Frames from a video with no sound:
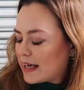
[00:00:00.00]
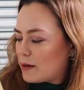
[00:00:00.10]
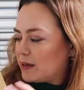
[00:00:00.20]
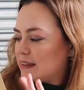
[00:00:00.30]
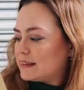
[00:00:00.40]

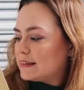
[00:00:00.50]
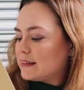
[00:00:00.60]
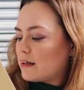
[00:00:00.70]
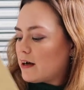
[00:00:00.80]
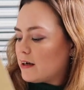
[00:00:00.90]
Kate Mears is
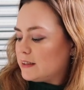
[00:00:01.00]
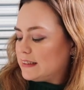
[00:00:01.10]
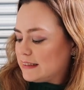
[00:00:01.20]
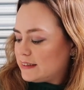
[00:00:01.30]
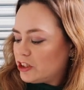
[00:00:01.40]
an
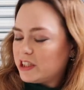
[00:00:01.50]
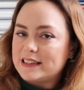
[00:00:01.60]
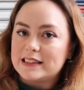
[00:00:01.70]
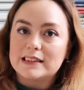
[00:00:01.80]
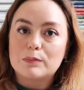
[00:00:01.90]
artist. And she
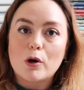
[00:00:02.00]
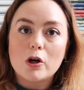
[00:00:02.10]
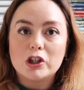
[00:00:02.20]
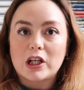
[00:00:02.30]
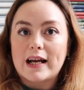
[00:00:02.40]
did this
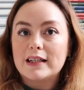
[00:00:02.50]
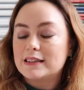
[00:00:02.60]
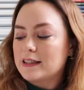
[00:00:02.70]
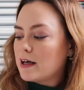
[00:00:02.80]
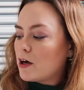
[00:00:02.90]

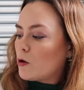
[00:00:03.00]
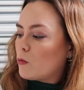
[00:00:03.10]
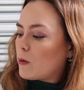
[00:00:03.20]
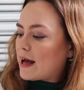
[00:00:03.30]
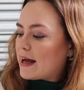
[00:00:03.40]
project
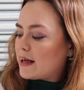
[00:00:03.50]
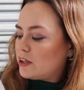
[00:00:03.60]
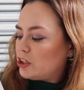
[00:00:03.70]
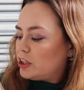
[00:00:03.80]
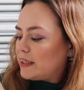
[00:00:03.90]

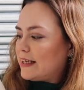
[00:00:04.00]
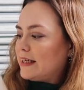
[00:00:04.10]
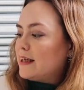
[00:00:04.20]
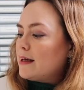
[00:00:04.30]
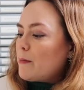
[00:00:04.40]
where
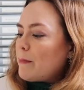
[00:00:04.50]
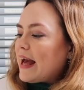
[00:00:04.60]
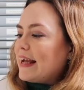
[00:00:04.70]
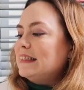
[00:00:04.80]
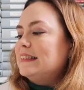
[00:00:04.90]
she
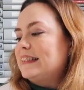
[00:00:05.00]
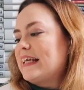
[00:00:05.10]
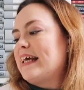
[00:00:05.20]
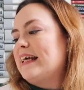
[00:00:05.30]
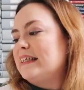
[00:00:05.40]

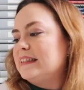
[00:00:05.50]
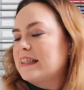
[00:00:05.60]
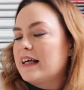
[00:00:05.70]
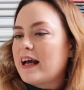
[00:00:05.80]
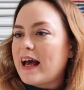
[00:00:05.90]
painted